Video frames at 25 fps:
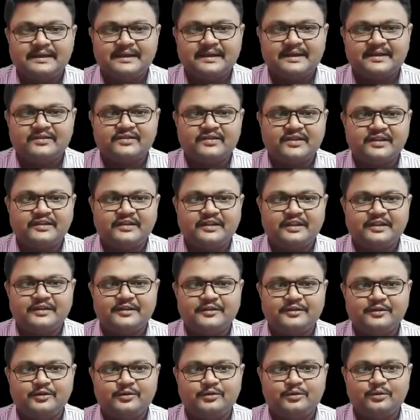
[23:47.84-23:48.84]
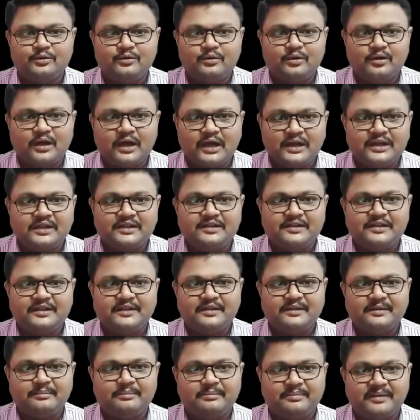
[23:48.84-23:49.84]
Let's enter into
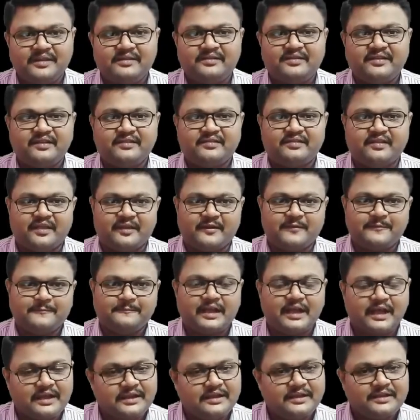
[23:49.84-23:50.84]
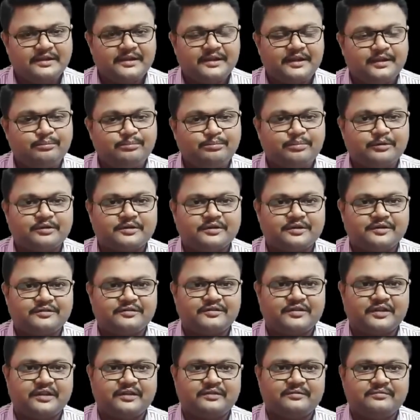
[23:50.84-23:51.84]
another basic thing, another
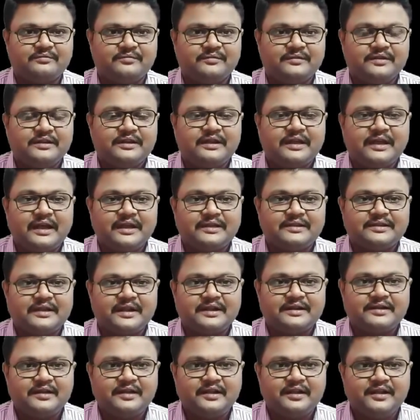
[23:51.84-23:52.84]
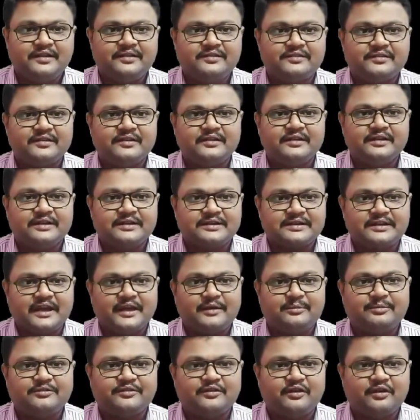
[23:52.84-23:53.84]
important thing, and that is
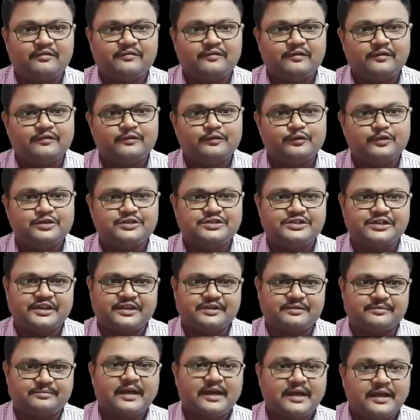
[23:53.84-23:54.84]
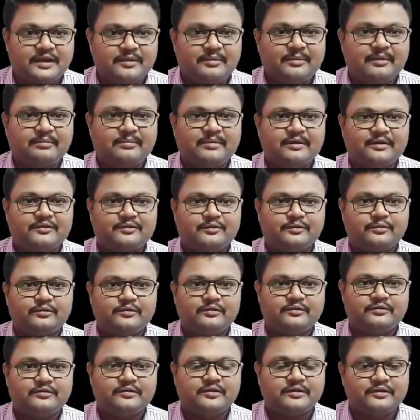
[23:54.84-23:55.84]
types of food chain. Remember
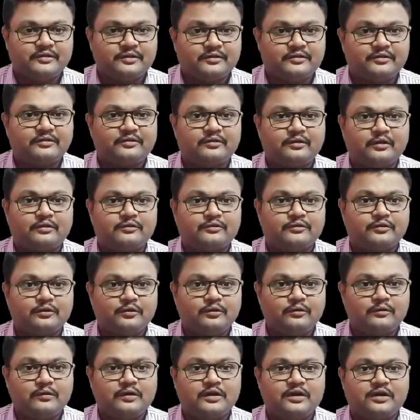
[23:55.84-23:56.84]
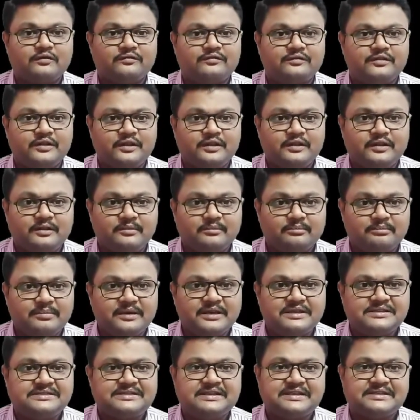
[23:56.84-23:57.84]
students, this is also one of the
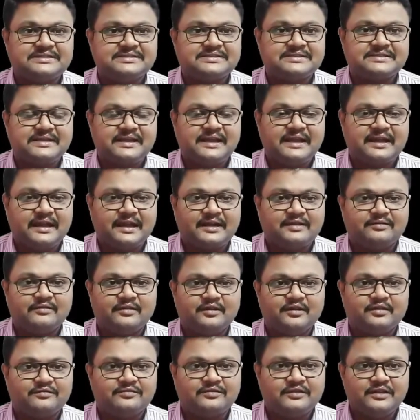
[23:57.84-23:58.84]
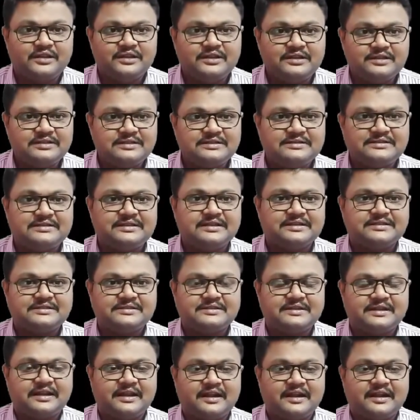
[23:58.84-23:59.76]
basics and one of the easiest